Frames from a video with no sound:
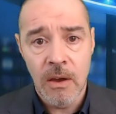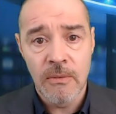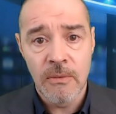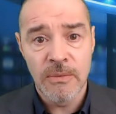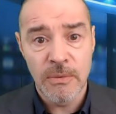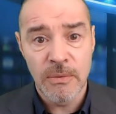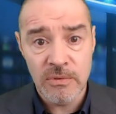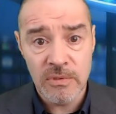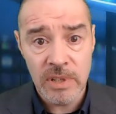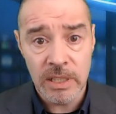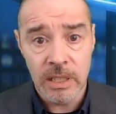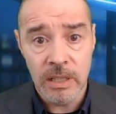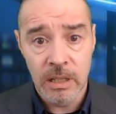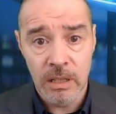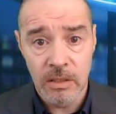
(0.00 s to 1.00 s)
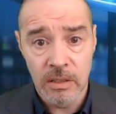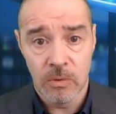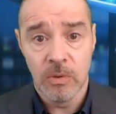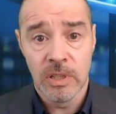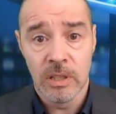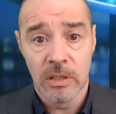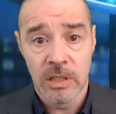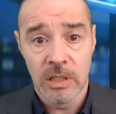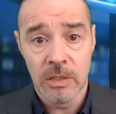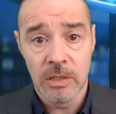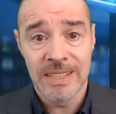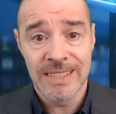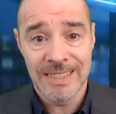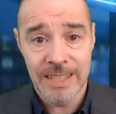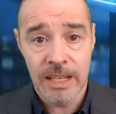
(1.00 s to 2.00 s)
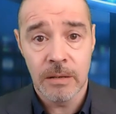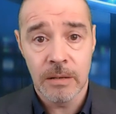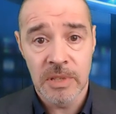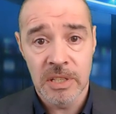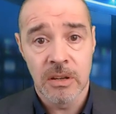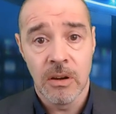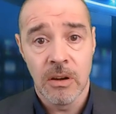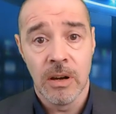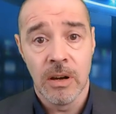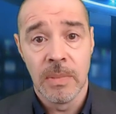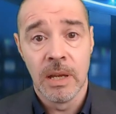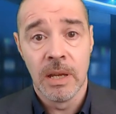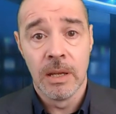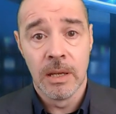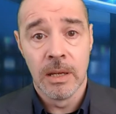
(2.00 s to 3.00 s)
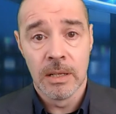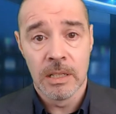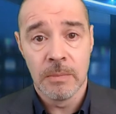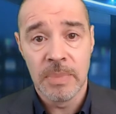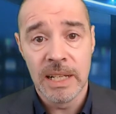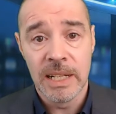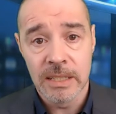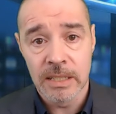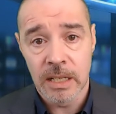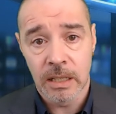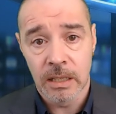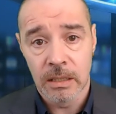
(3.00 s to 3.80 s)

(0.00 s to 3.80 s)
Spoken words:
for free. And all you've got to do is set up the time to be listening.